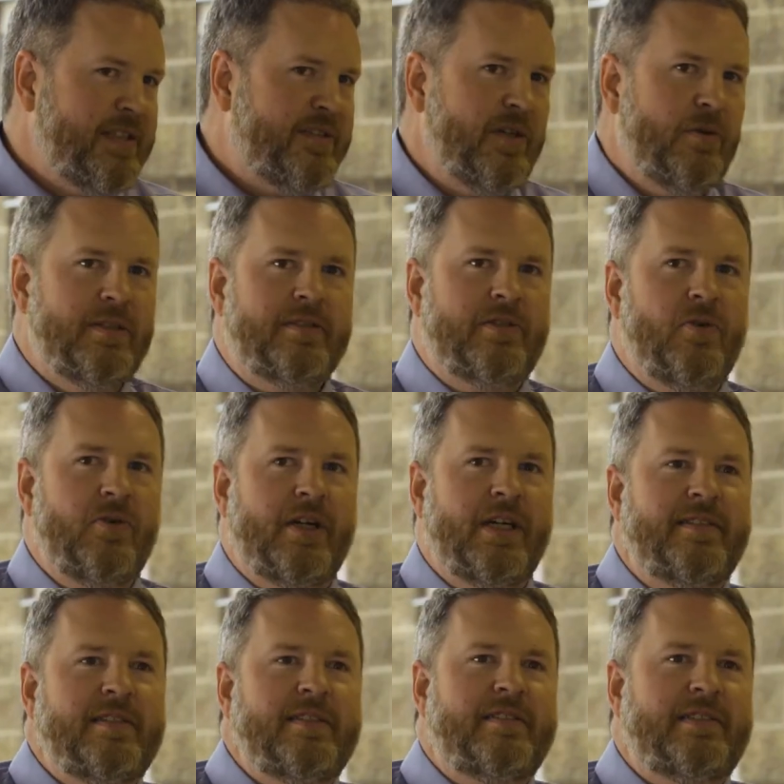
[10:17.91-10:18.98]
So what's going on
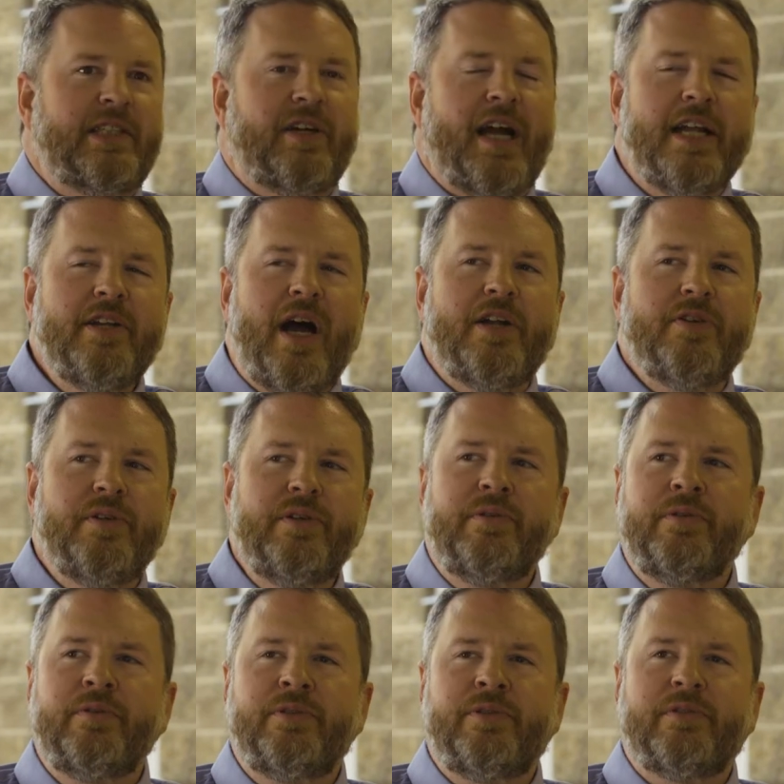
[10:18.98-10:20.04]
at the distillery? I knew